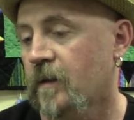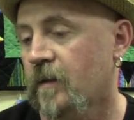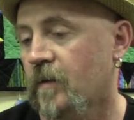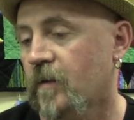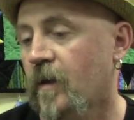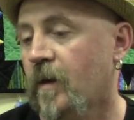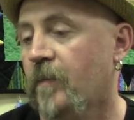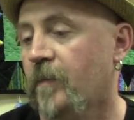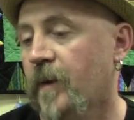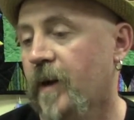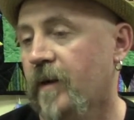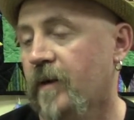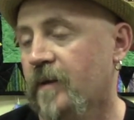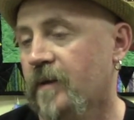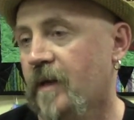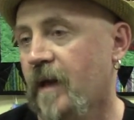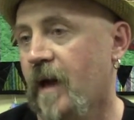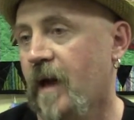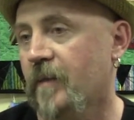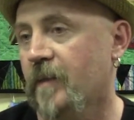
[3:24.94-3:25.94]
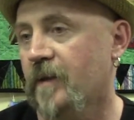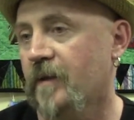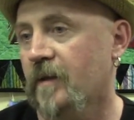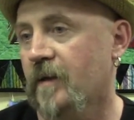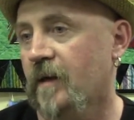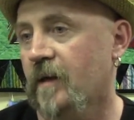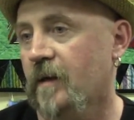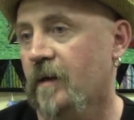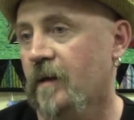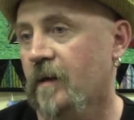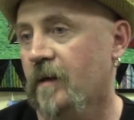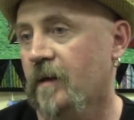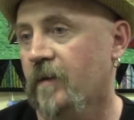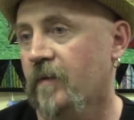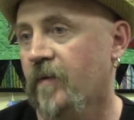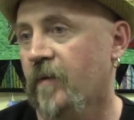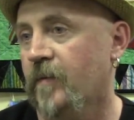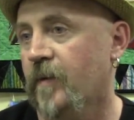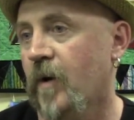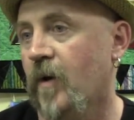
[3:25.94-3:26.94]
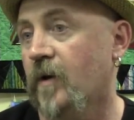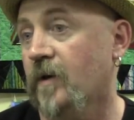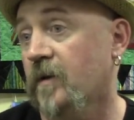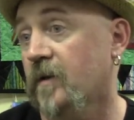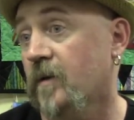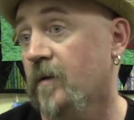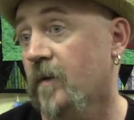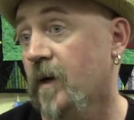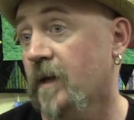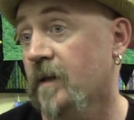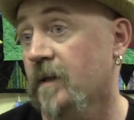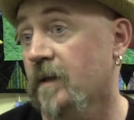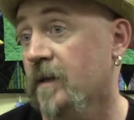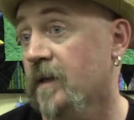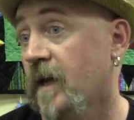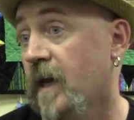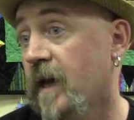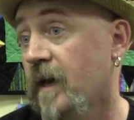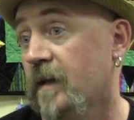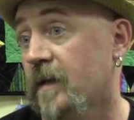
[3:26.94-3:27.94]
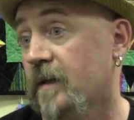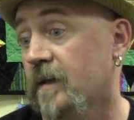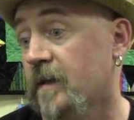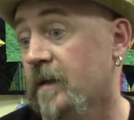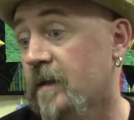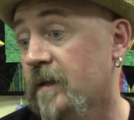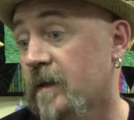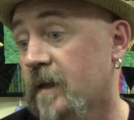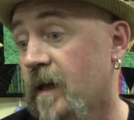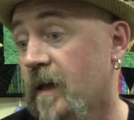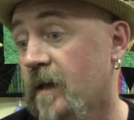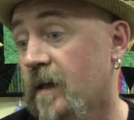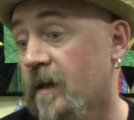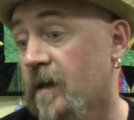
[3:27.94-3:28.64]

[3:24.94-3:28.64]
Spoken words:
What better time is there for poetry to raise its head and to say,